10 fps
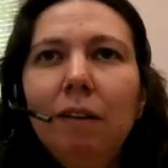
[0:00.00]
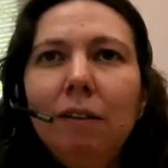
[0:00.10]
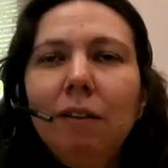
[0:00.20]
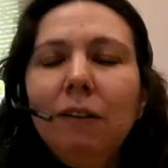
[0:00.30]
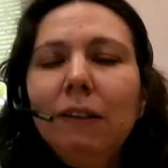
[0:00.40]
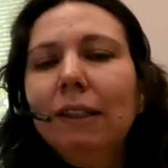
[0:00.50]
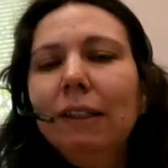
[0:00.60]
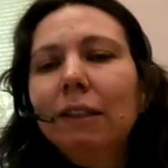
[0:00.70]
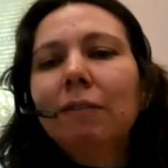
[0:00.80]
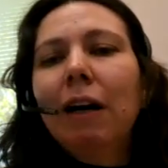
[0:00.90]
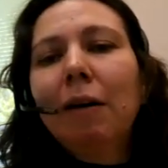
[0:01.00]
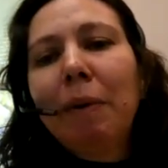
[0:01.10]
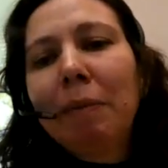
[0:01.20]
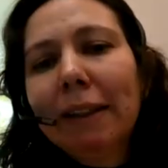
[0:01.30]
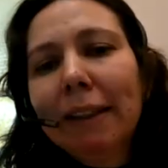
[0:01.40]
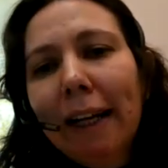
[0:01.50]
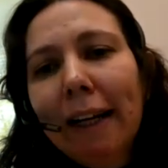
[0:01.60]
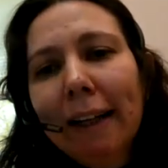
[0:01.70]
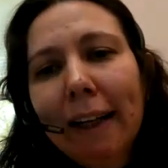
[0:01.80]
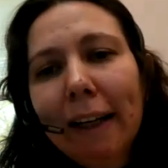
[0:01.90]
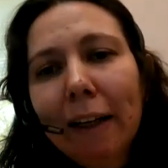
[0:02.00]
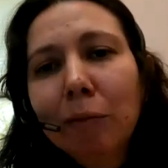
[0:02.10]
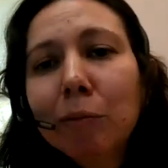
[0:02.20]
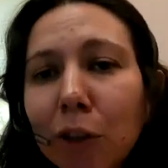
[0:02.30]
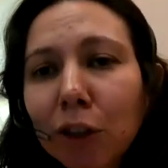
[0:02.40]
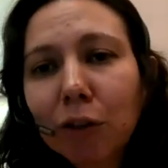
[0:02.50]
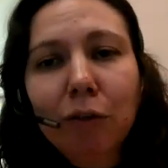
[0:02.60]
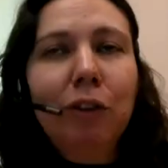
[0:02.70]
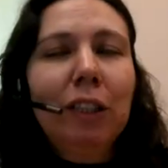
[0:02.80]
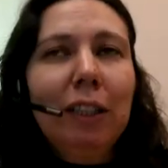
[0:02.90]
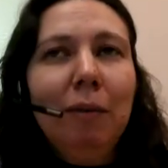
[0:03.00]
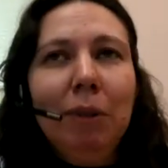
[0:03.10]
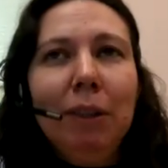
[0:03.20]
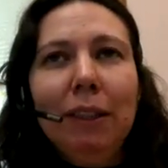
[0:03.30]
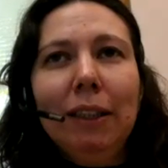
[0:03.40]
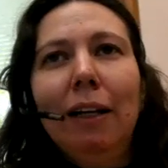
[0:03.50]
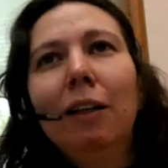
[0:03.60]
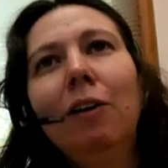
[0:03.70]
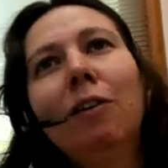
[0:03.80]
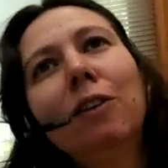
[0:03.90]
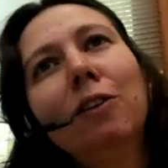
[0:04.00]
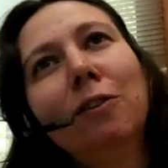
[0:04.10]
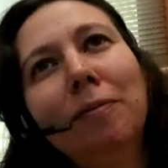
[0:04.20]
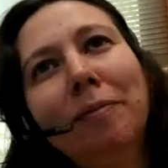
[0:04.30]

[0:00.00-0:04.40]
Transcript: So this is why people say like merge sort, for example, is n log 2.